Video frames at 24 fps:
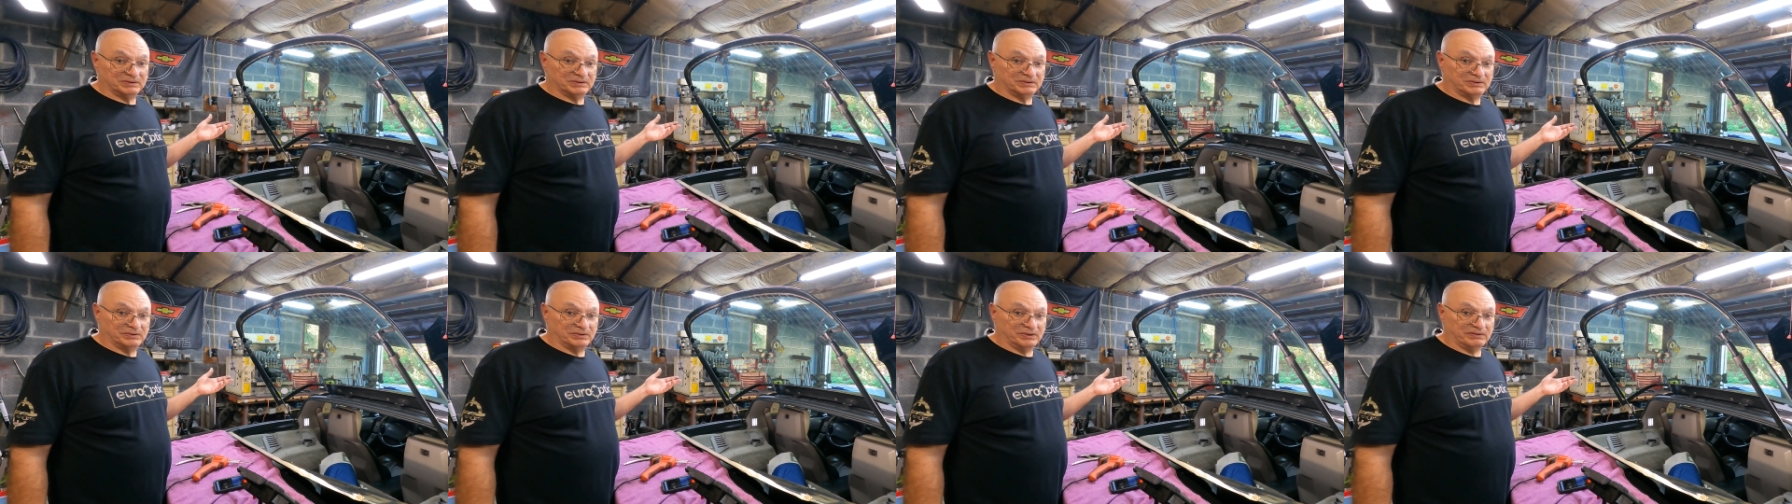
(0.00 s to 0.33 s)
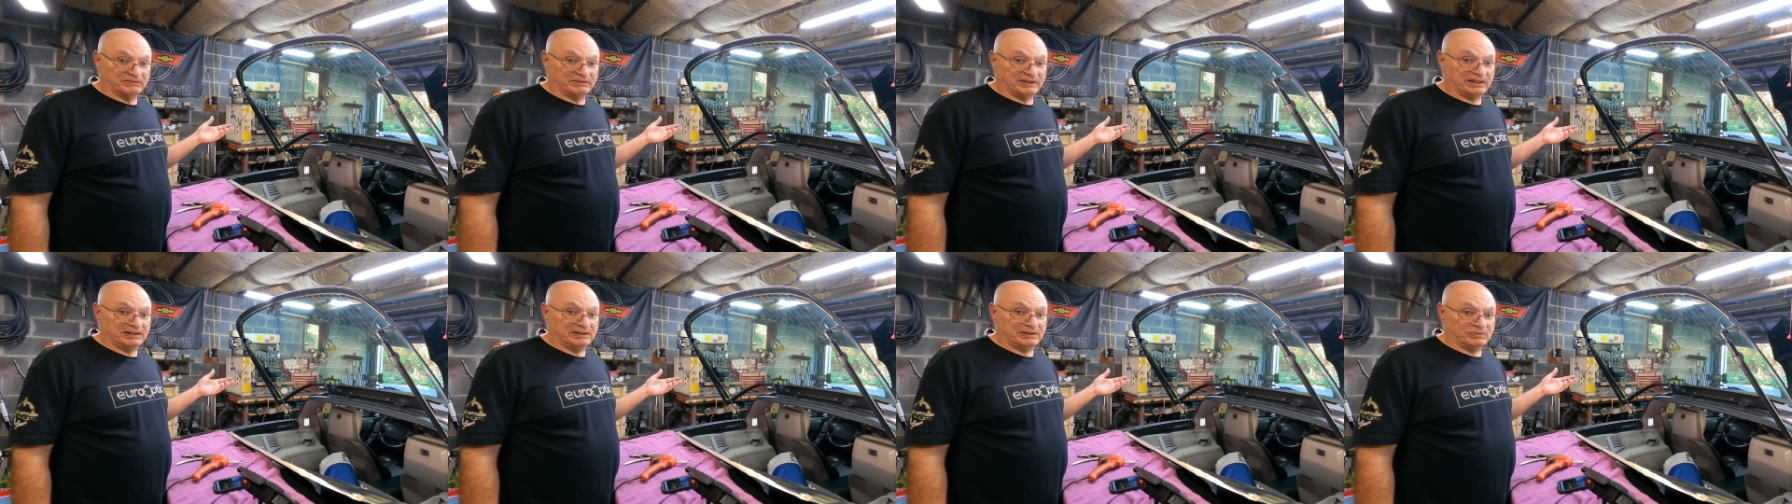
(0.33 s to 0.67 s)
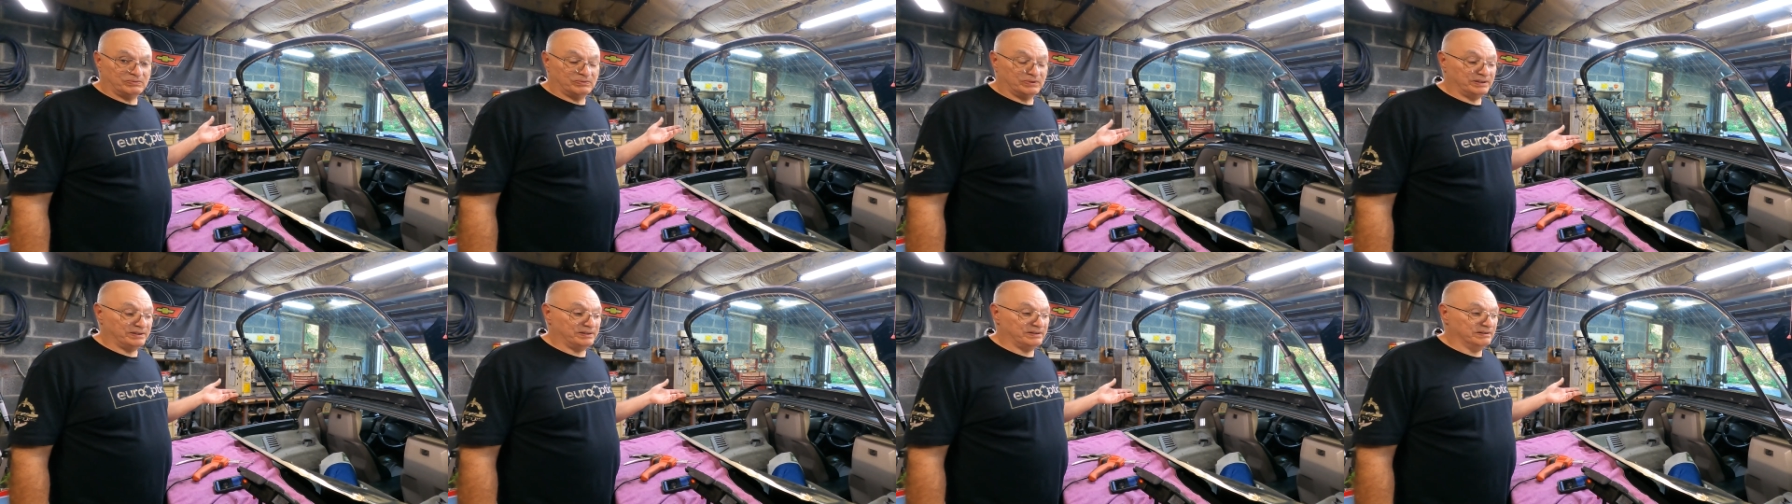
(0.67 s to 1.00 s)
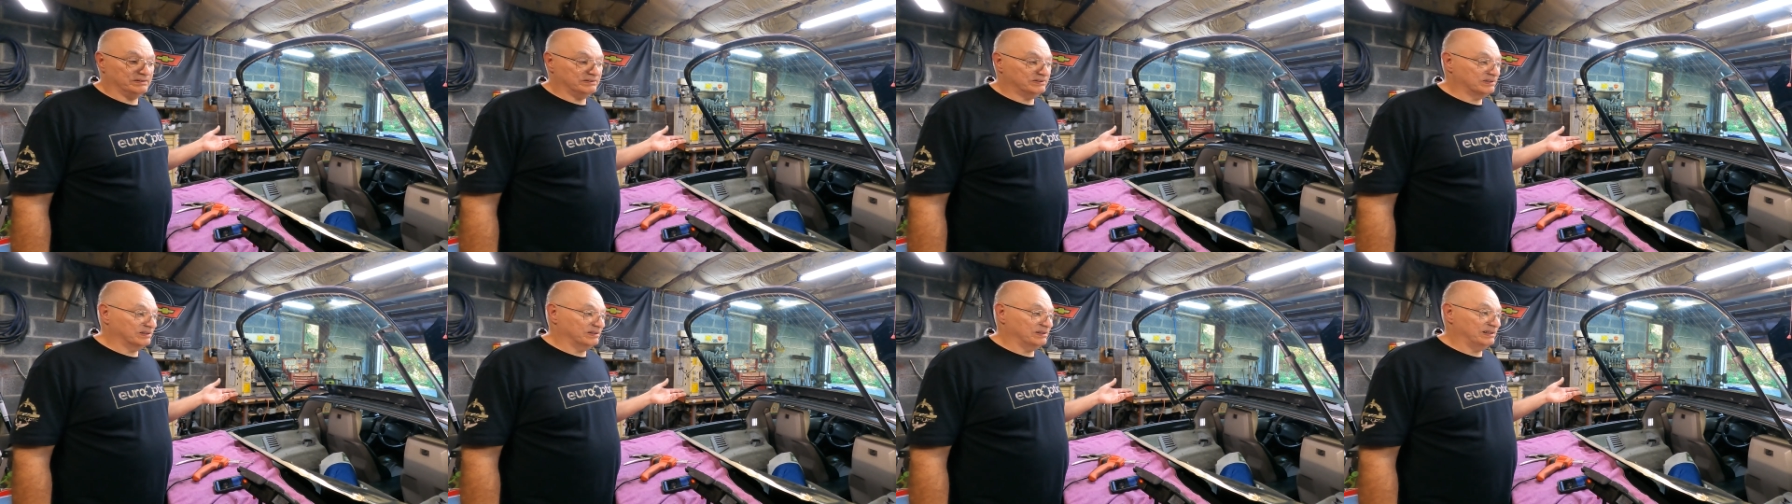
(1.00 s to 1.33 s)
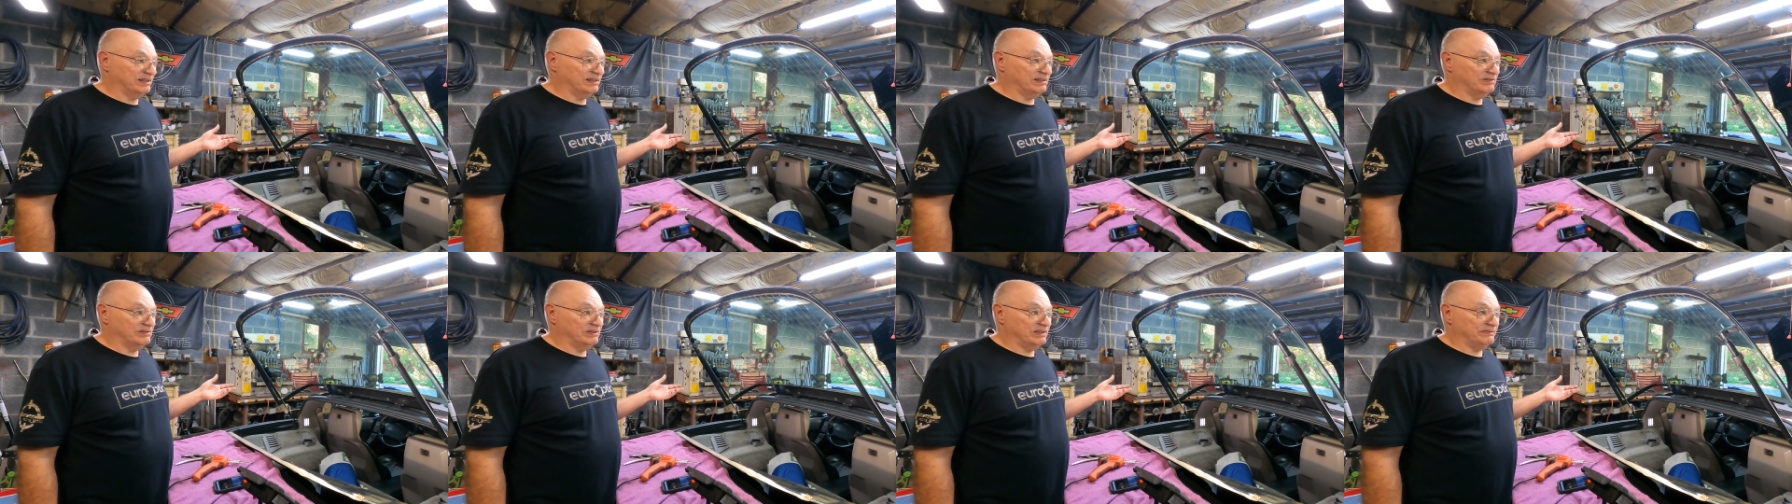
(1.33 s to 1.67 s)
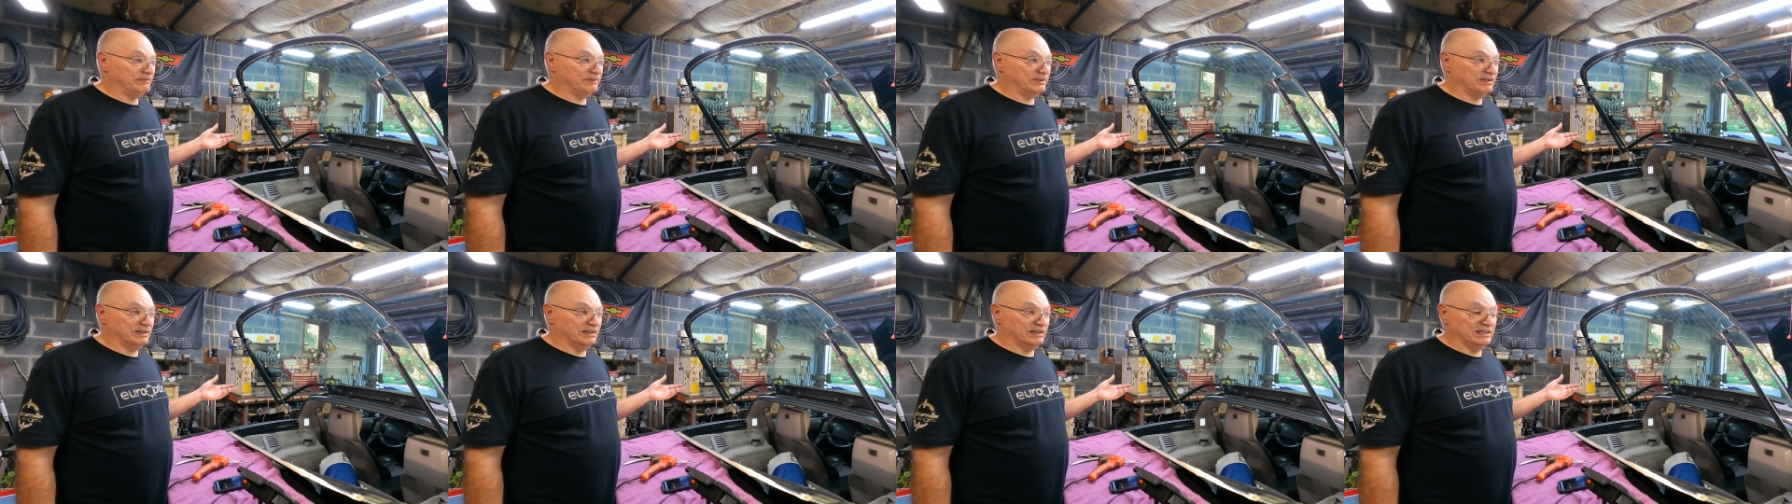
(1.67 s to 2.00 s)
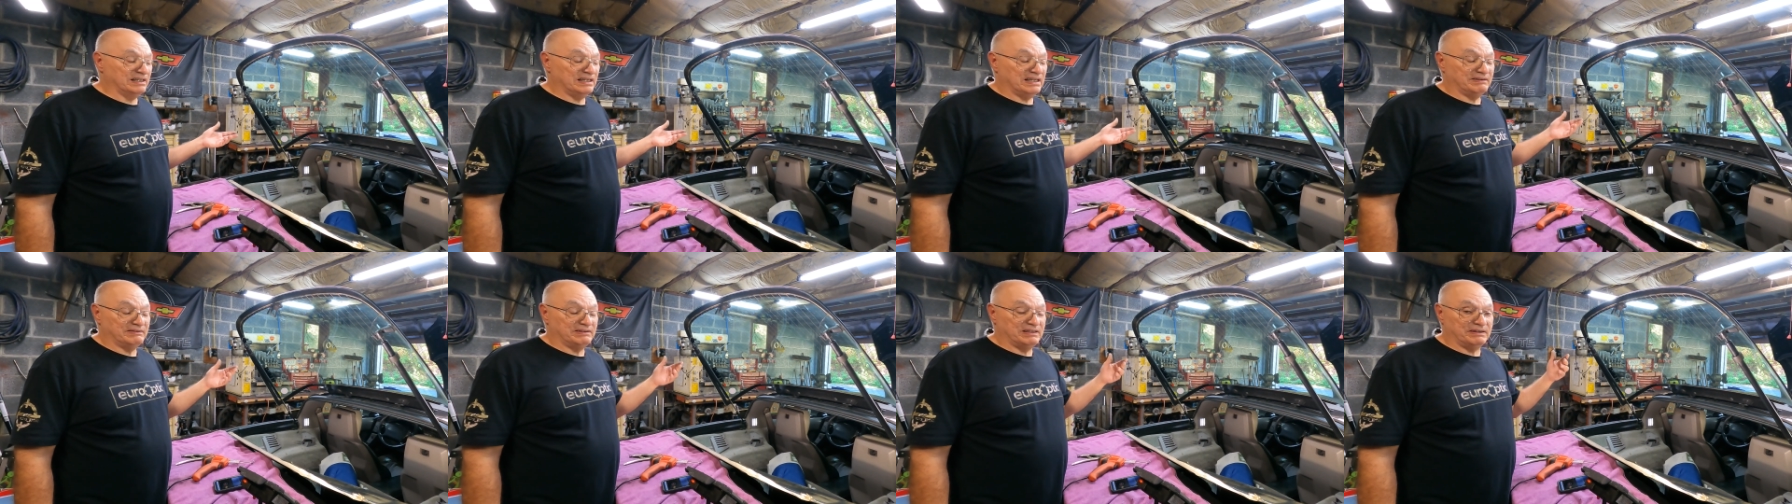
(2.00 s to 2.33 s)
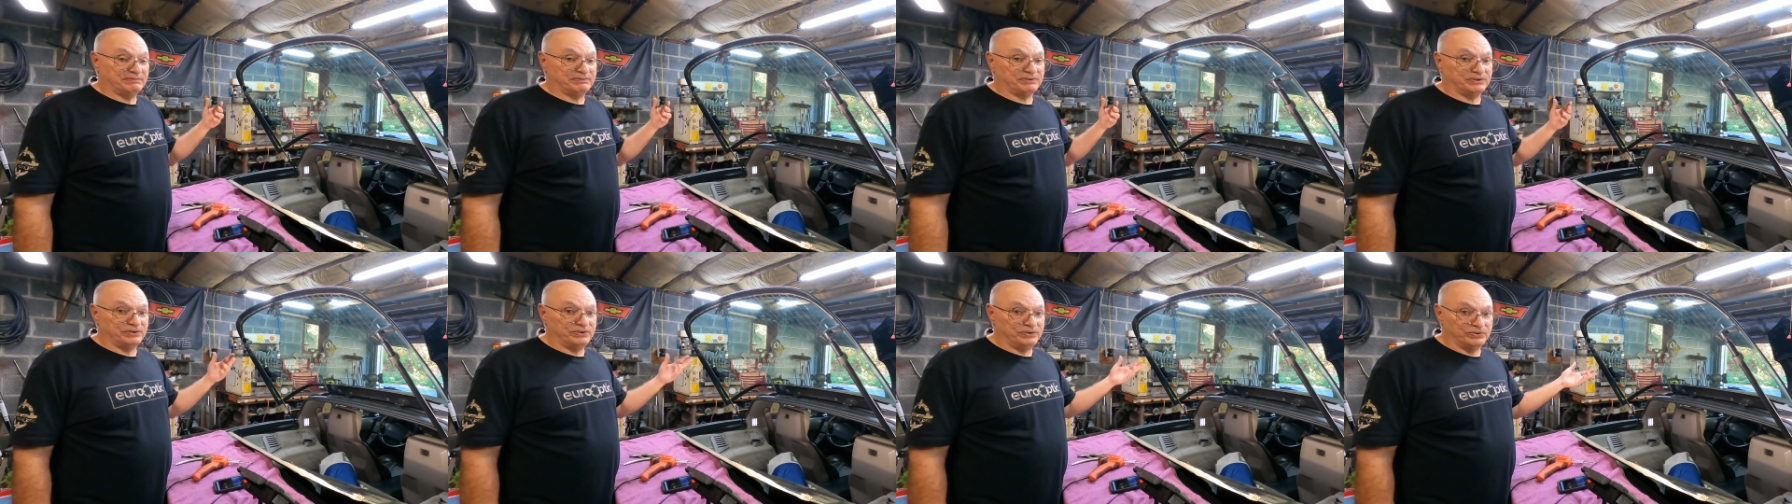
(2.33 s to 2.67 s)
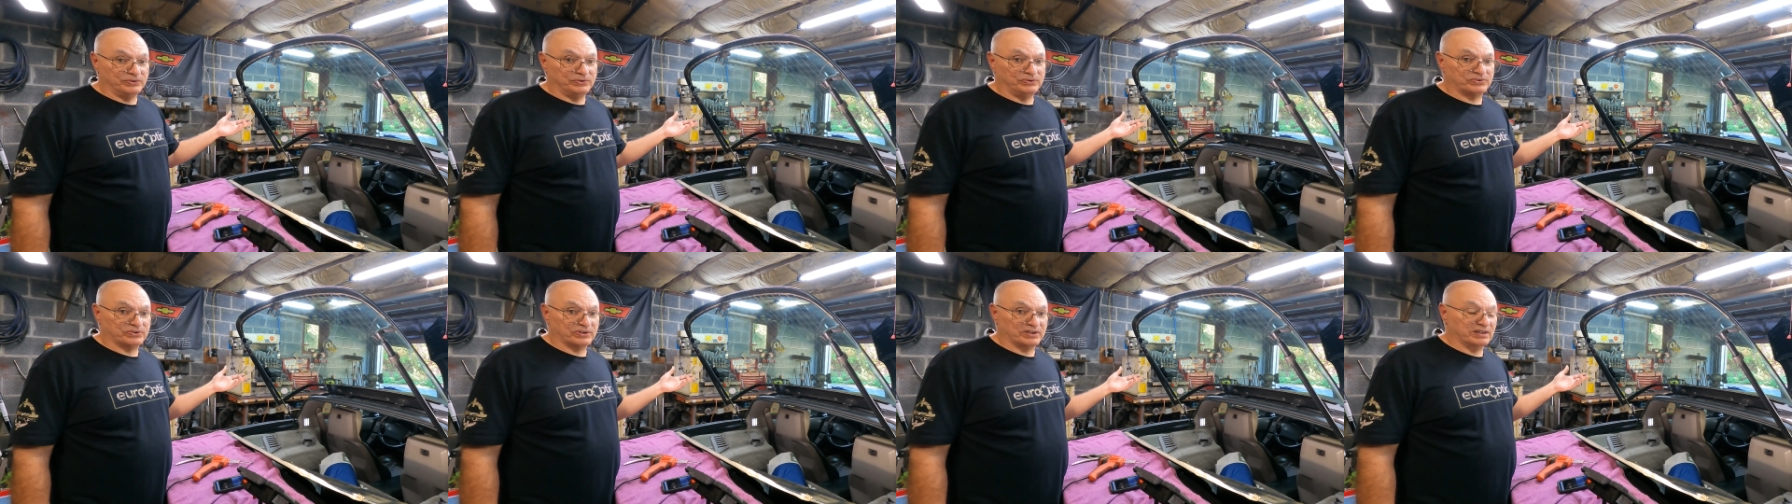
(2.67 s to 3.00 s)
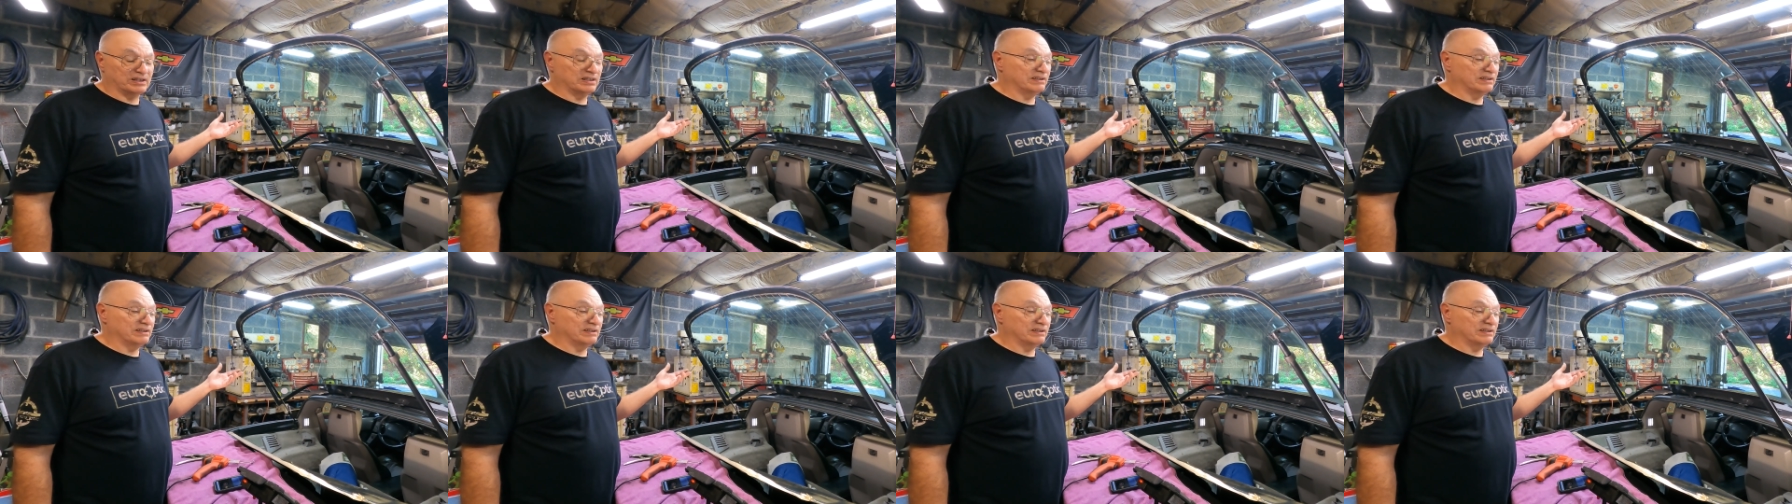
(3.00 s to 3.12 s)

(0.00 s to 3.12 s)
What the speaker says: Corvette in the winter, so they don't never use it.